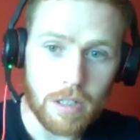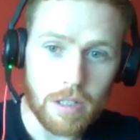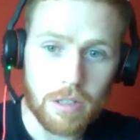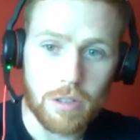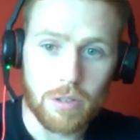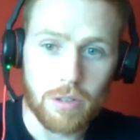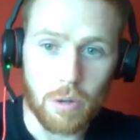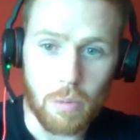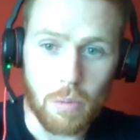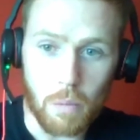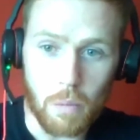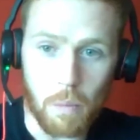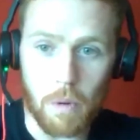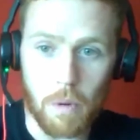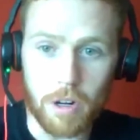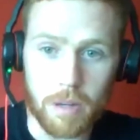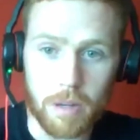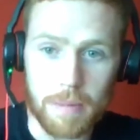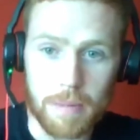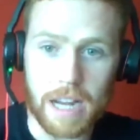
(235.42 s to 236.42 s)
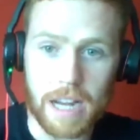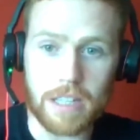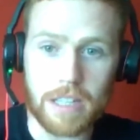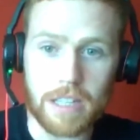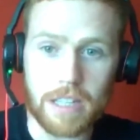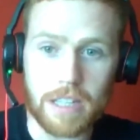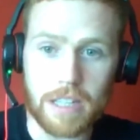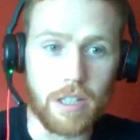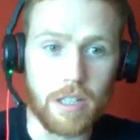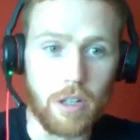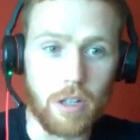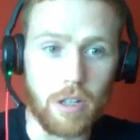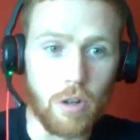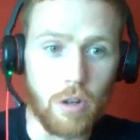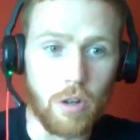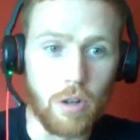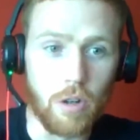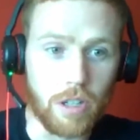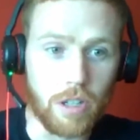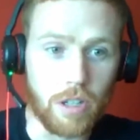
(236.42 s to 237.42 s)
So what I'm actually
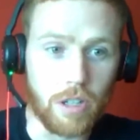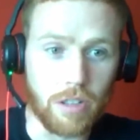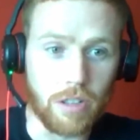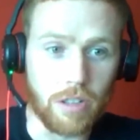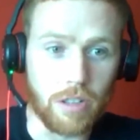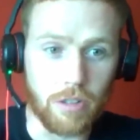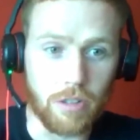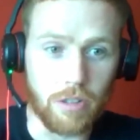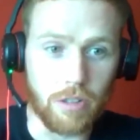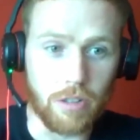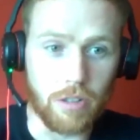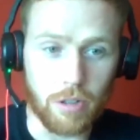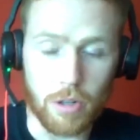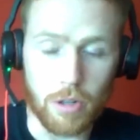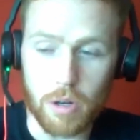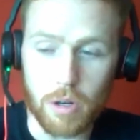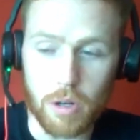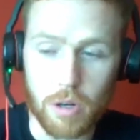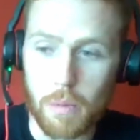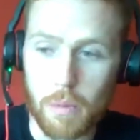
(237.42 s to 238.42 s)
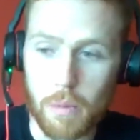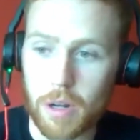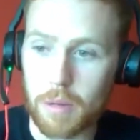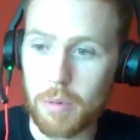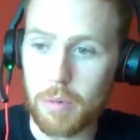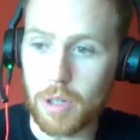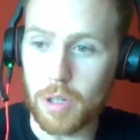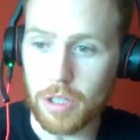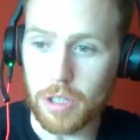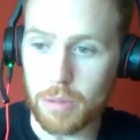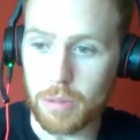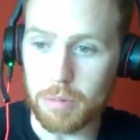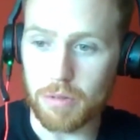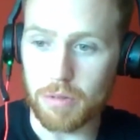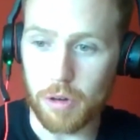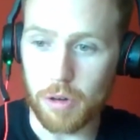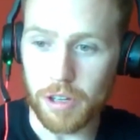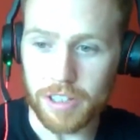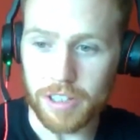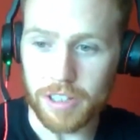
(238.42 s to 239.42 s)
looking to do and what I'm looking to
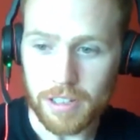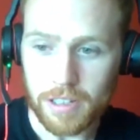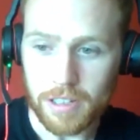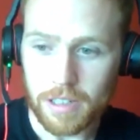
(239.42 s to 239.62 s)
provide